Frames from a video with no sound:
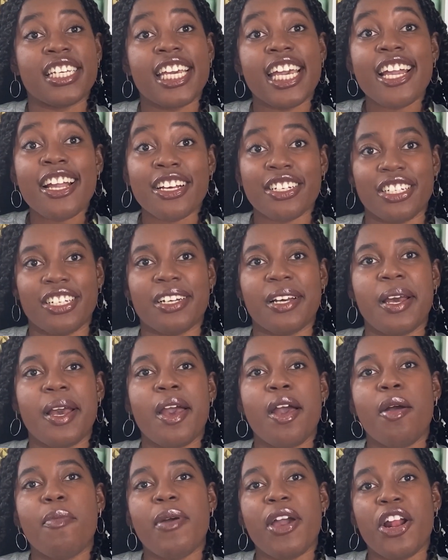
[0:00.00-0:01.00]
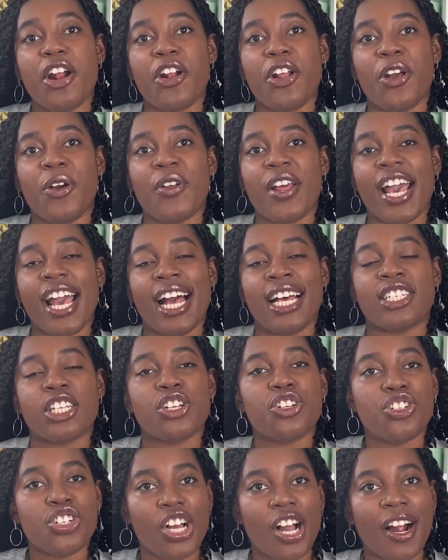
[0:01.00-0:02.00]
character, better known
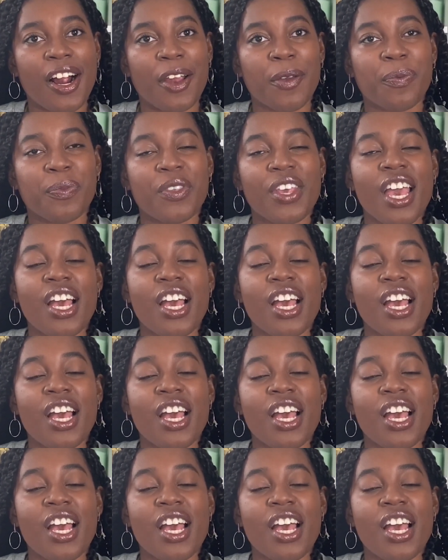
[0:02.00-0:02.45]
as char.